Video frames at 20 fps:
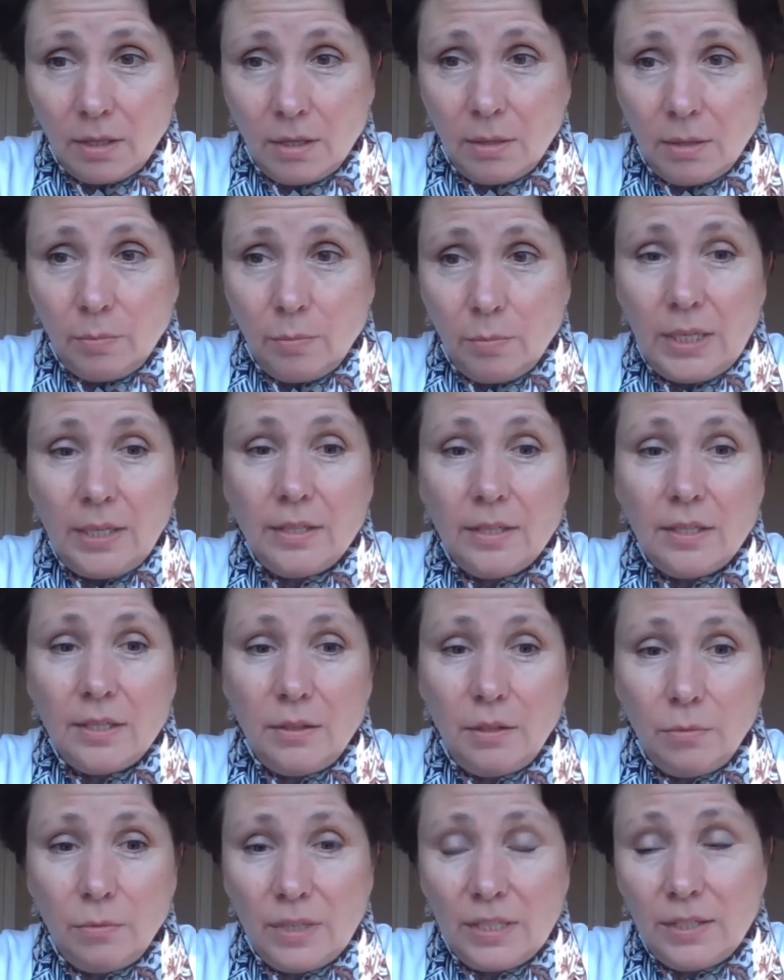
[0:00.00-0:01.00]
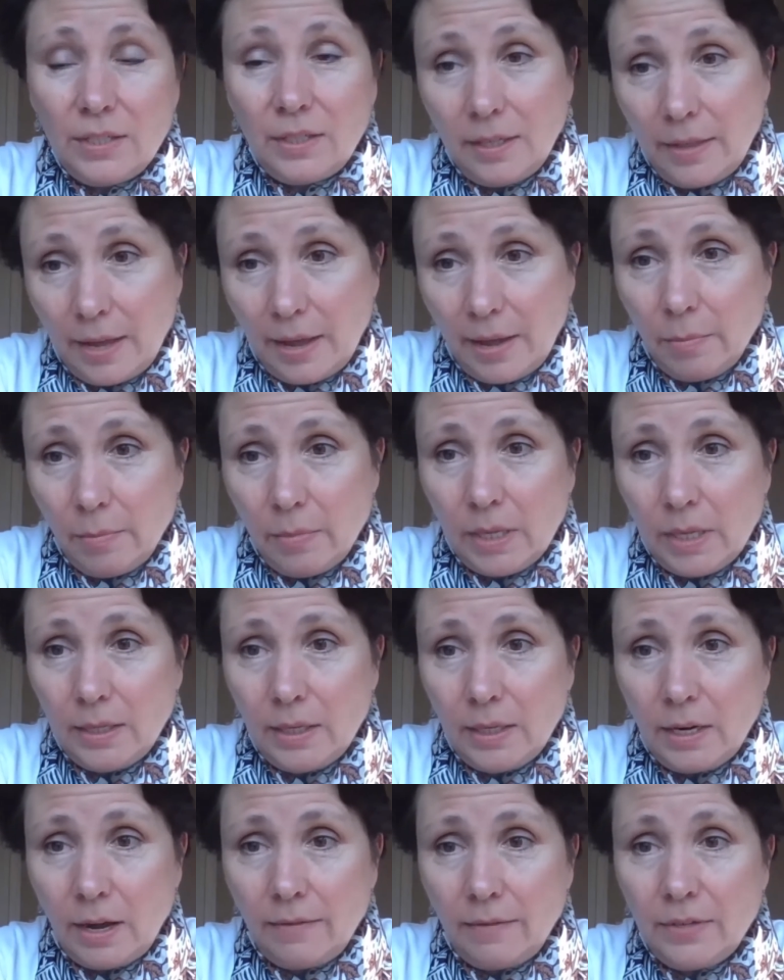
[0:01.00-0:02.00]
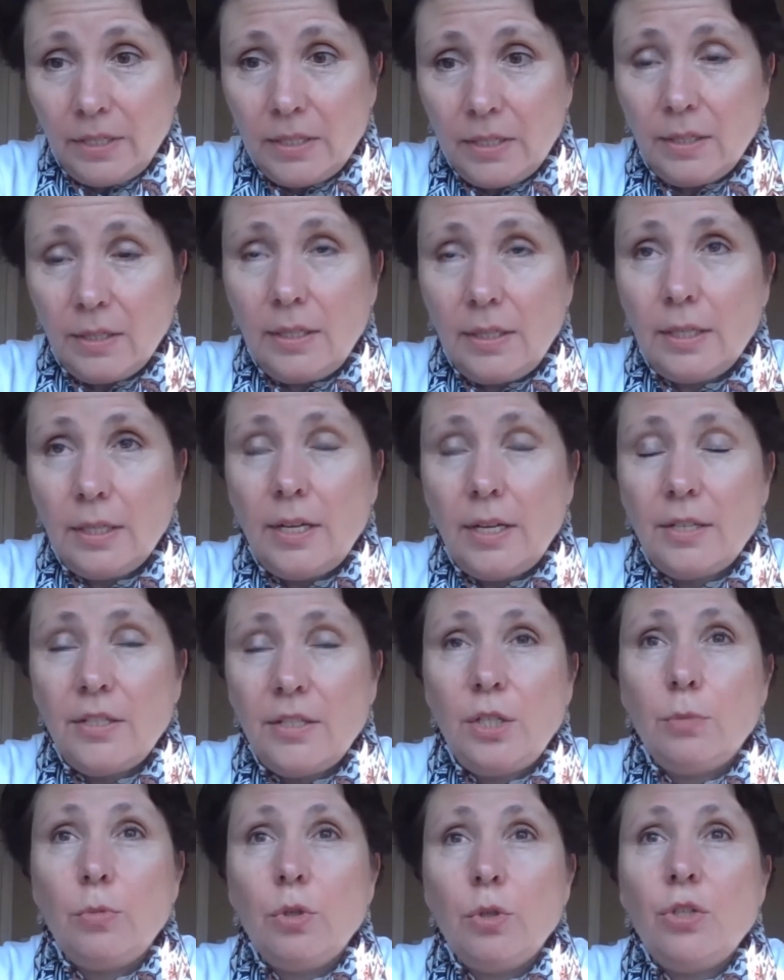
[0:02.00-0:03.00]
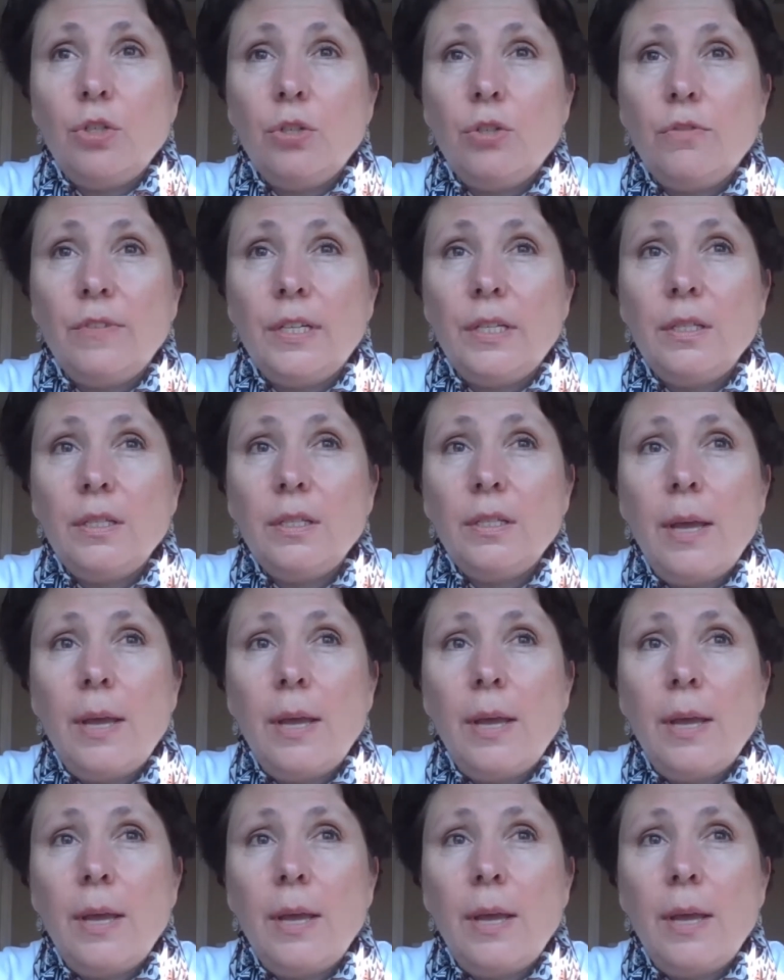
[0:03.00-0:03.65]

because of the risk to them, and then obviously to customer service.